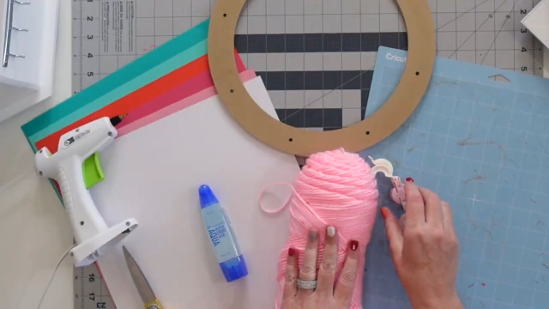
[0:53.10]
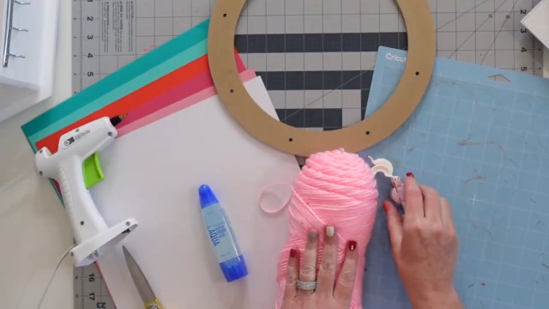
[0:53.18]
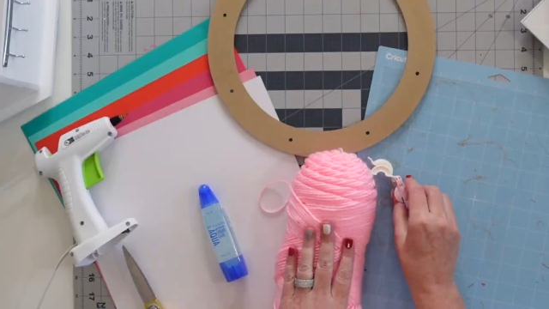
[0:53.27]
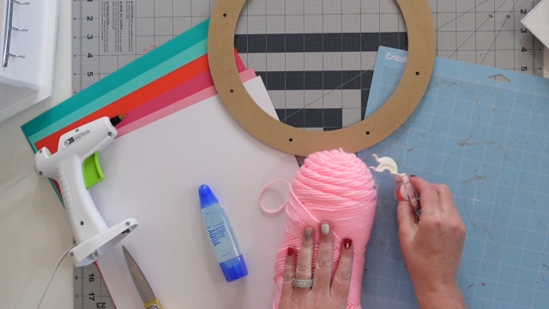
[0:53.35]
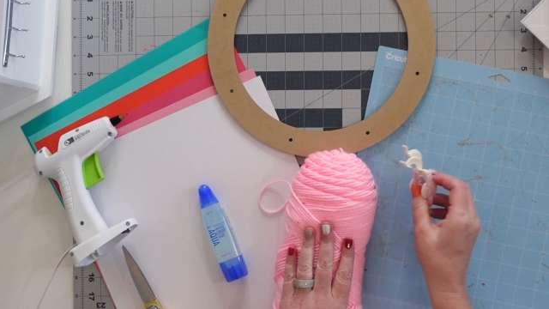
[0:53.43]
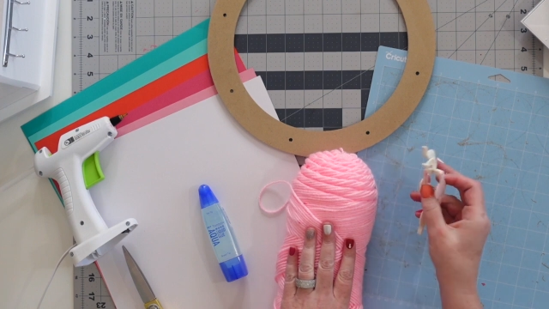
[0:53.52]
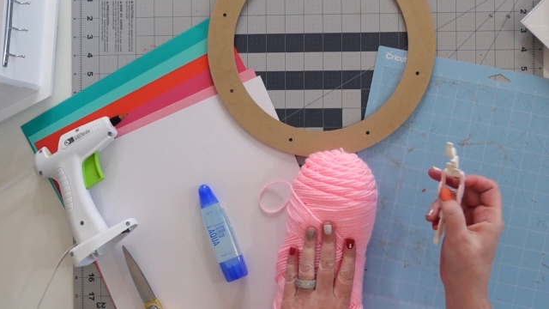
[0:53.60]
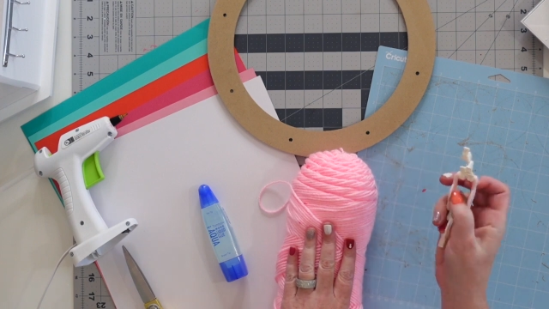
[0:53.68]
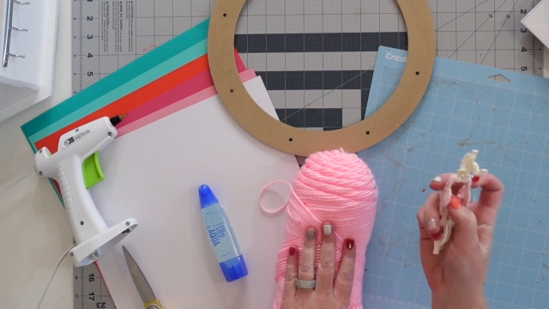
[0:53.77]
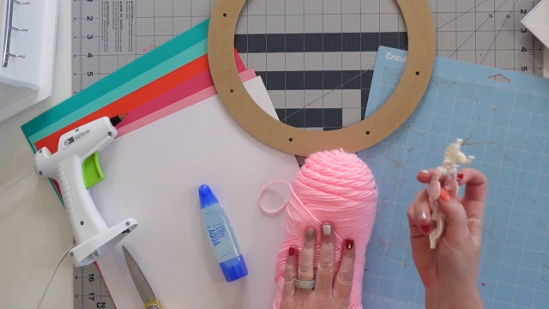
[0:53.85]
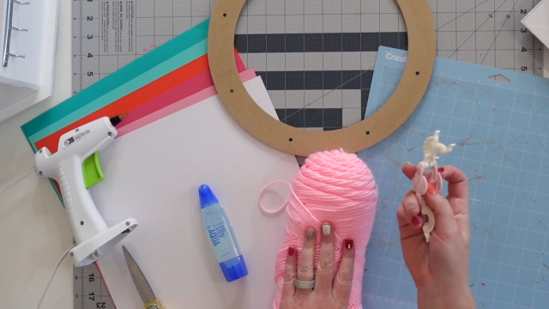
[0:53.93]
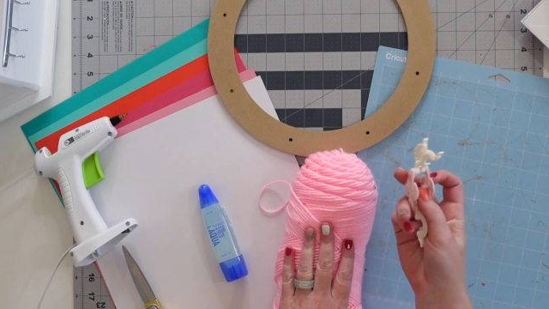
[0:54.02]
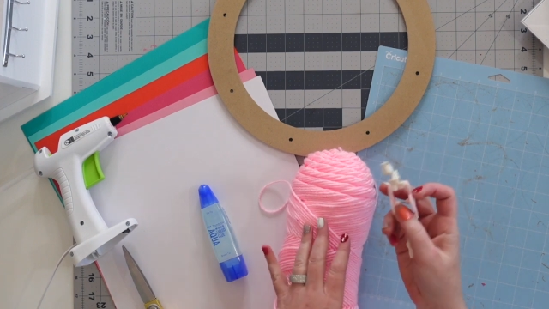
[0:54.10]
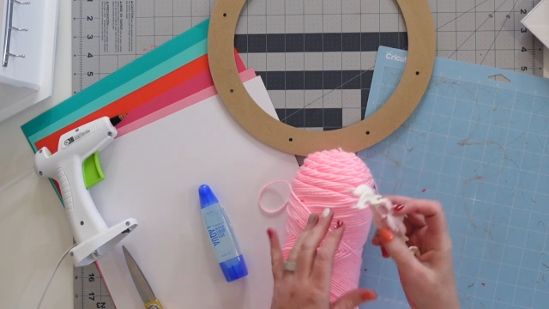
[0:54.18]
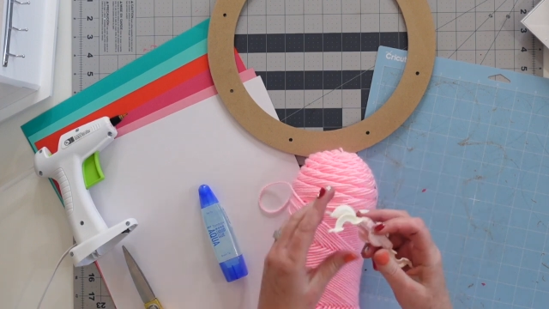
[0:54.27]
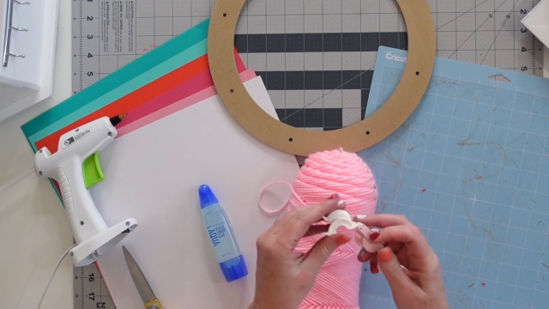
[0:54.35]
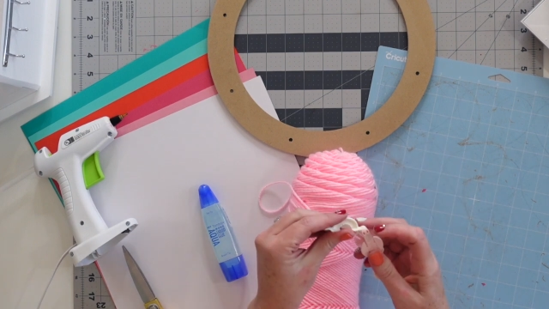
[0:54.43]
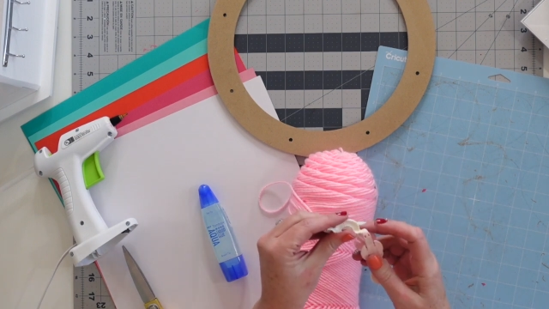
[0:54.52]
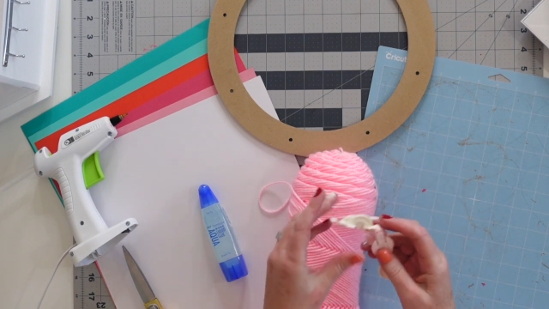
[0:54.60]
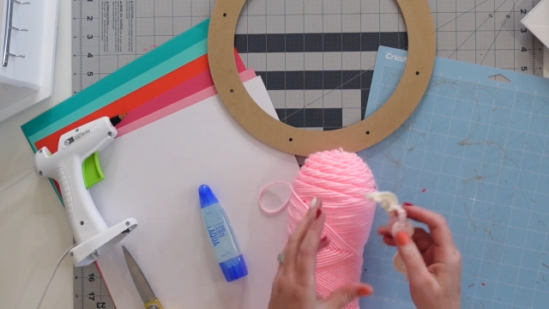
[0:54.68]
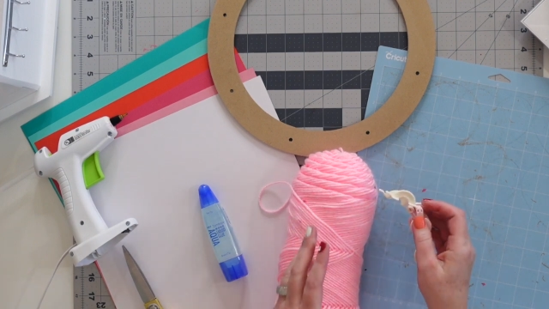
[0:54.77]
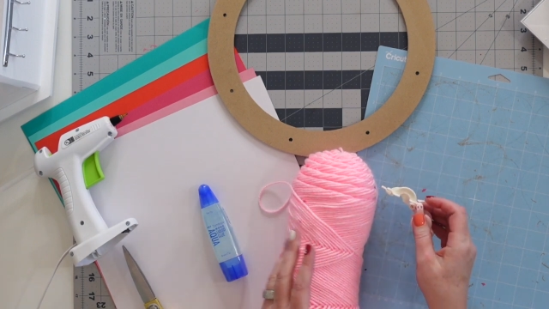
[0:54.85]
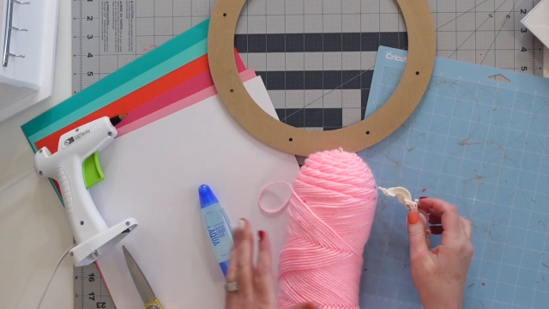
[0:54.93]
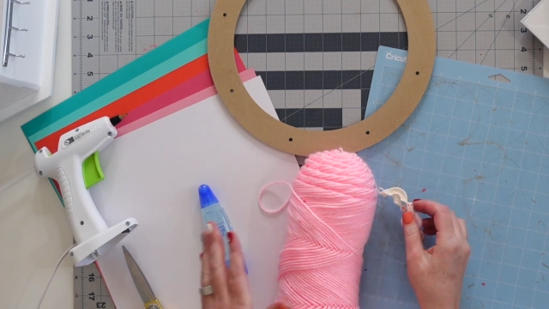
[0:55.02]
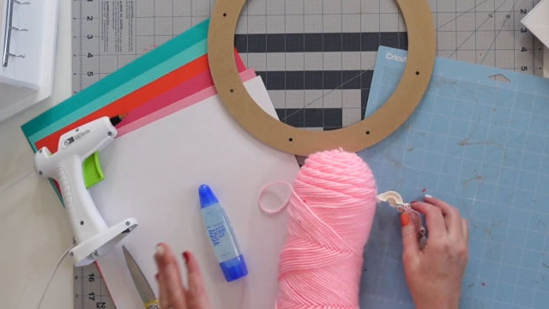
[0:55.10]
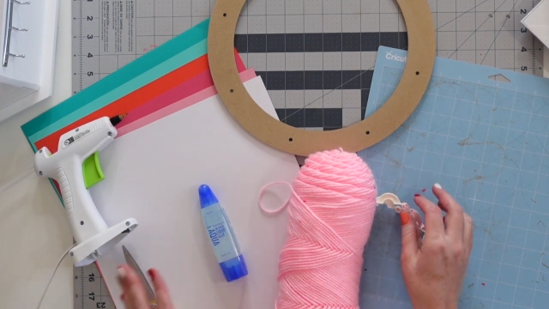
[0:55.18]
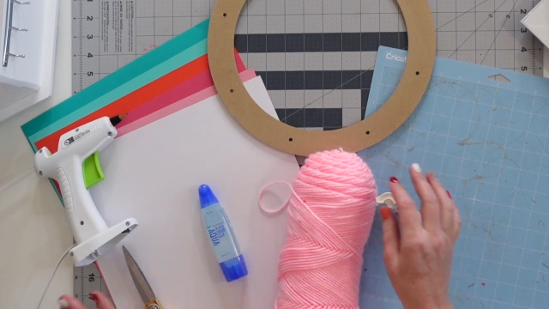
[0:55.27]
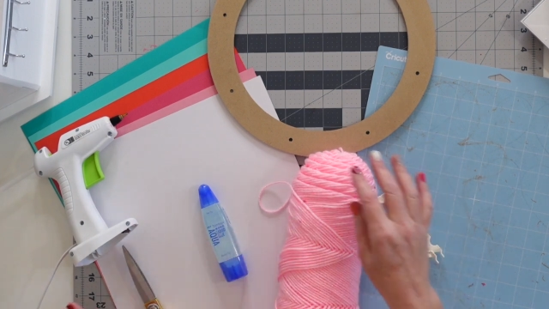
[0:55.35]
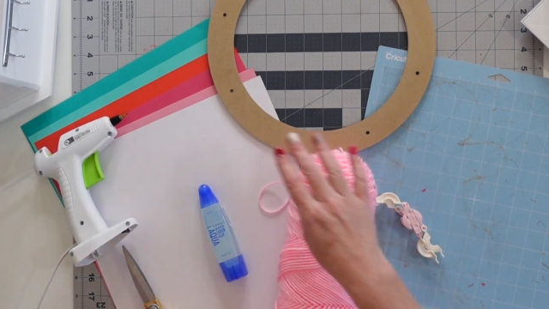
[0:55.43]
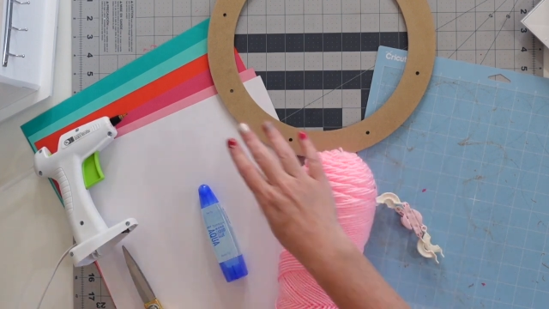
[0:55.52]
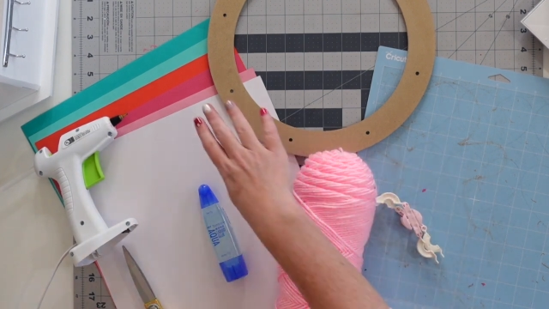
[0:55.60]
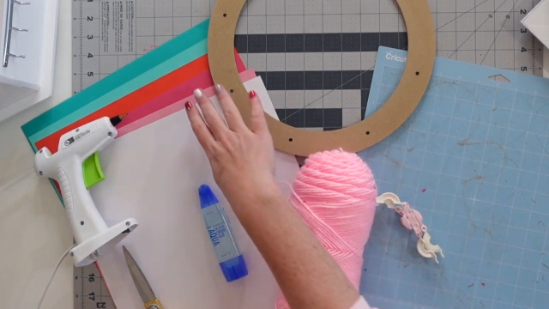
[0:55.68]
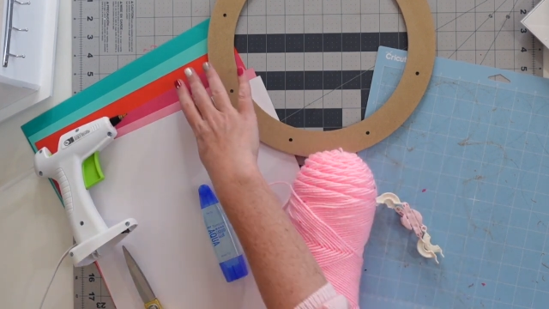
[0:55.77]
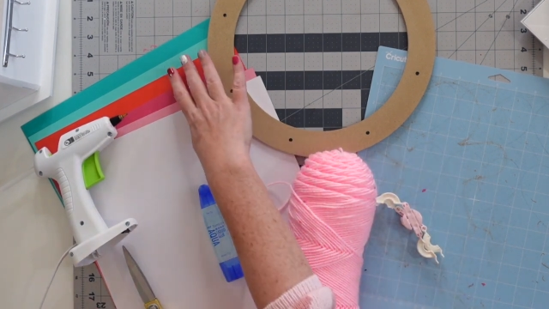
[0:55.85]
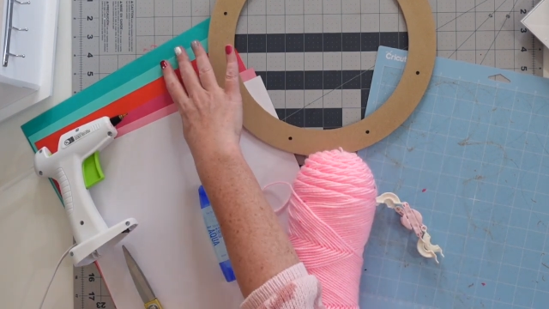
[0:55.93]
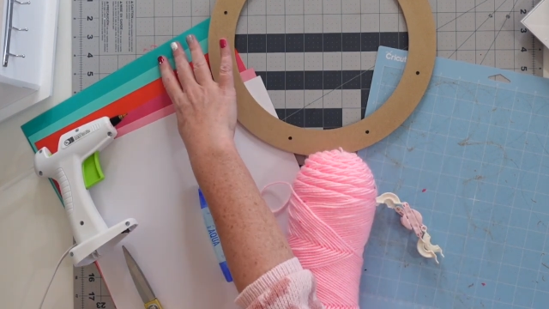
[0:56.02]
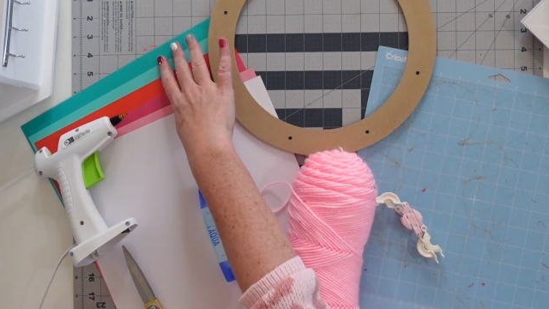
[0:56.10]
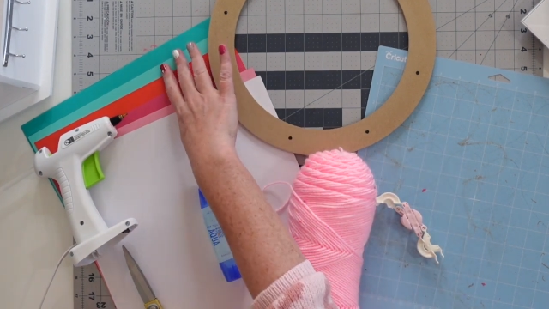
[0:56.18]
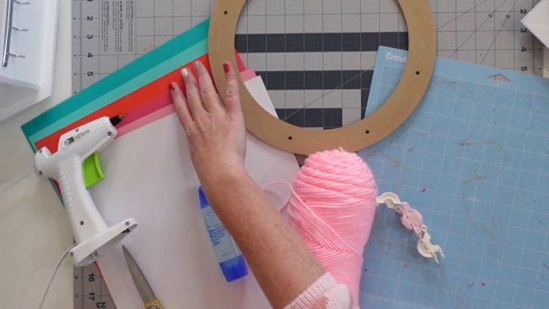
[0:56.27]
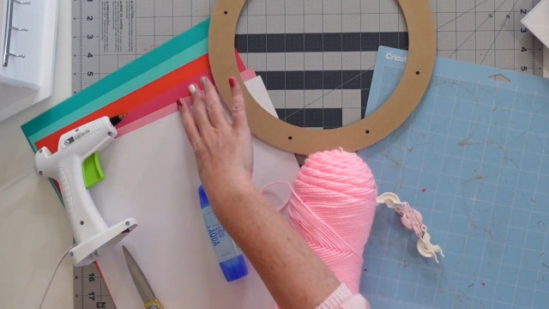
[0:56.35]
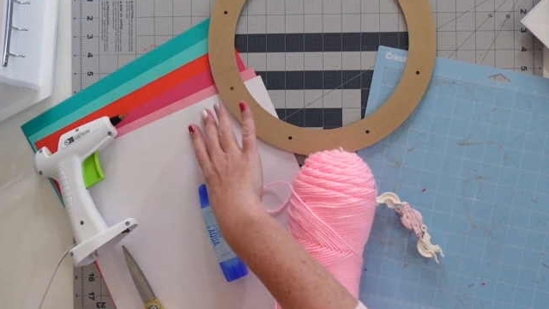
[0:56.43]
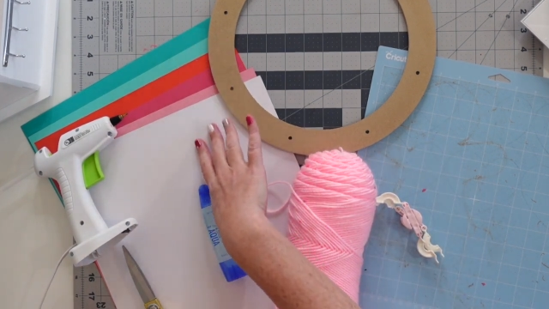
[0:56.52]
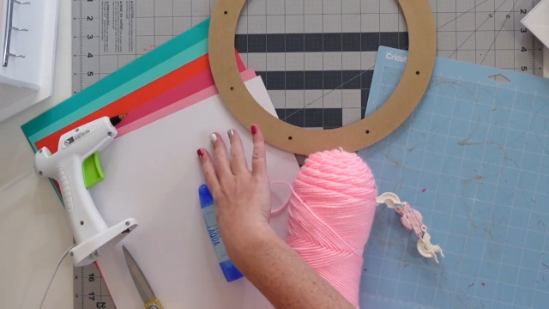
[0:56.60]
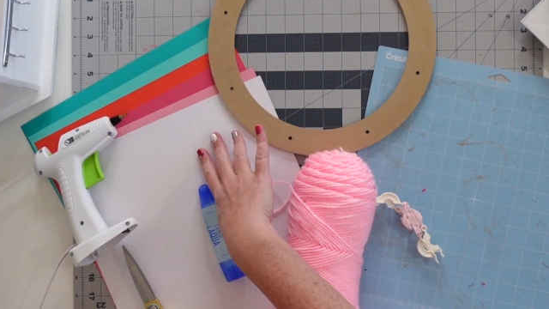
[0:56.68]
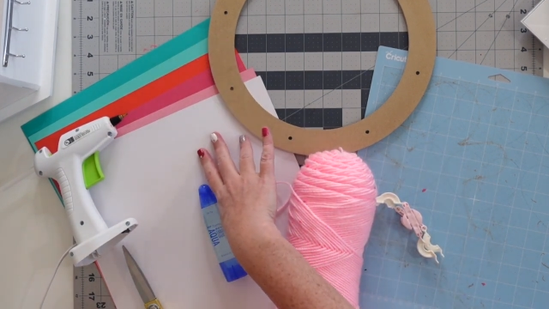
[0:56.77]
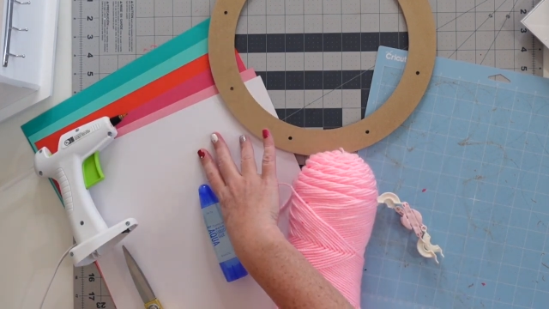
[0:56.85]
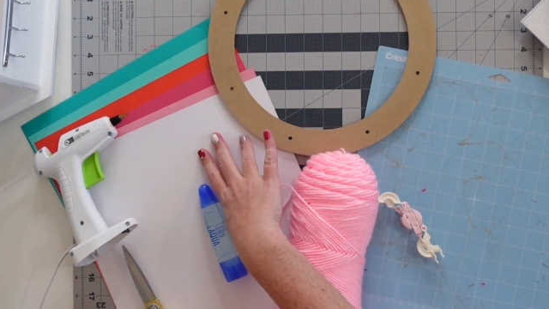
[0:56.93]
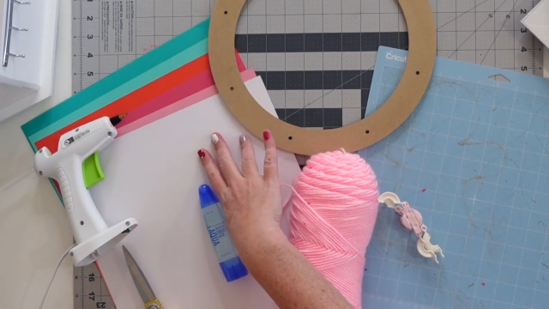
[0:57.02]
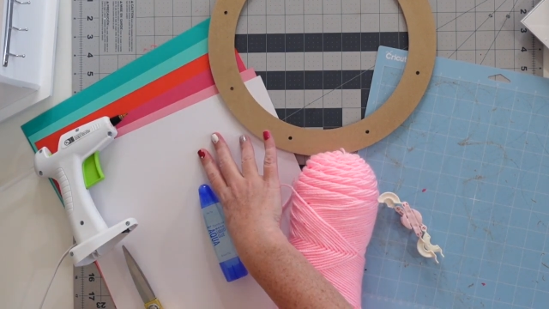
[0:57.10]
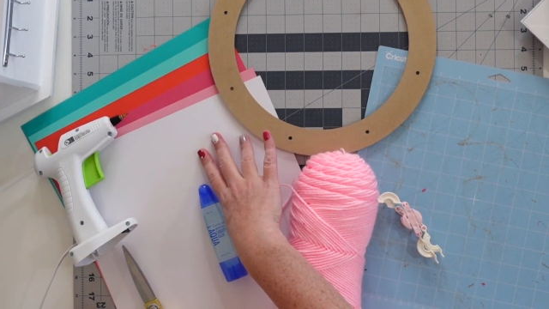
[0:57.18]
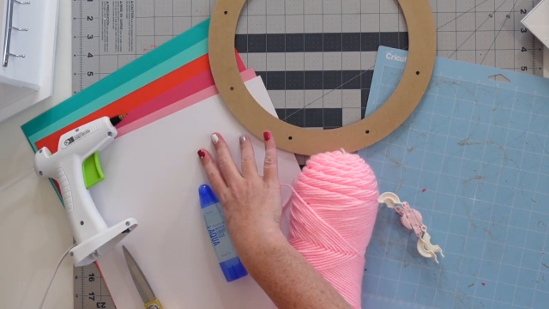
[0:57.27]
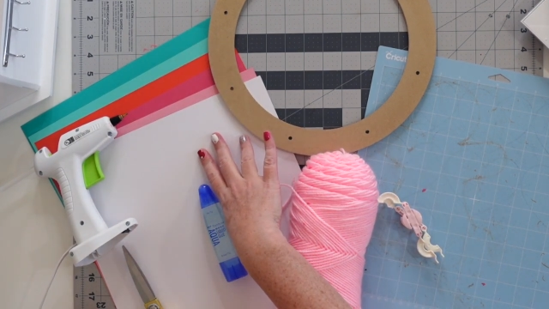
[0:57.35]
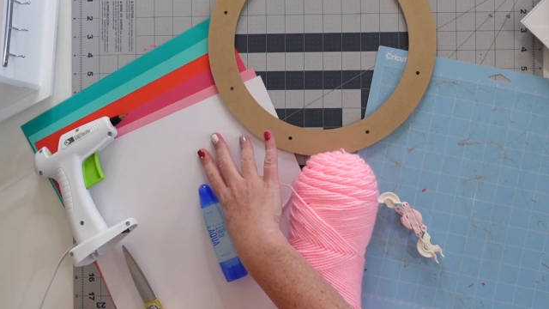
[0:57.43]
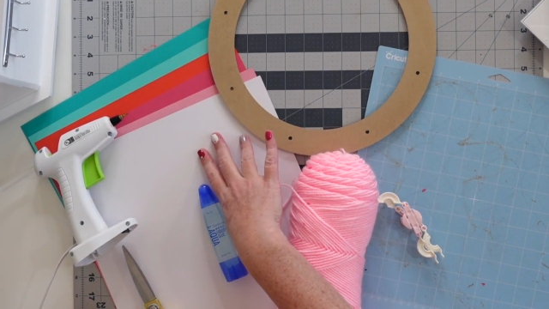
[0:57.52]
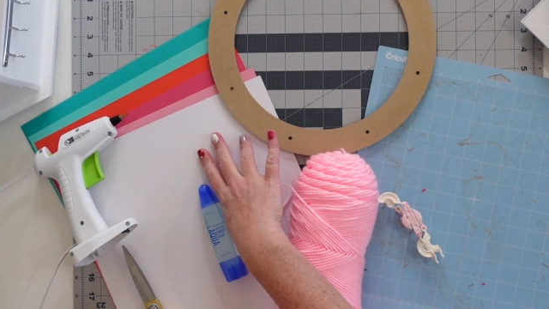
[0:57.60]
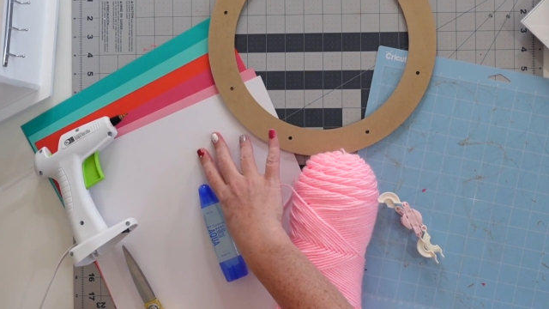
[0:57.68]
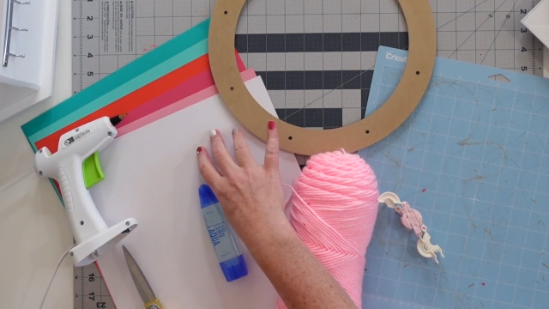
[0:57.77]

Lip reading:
(no speaker visible)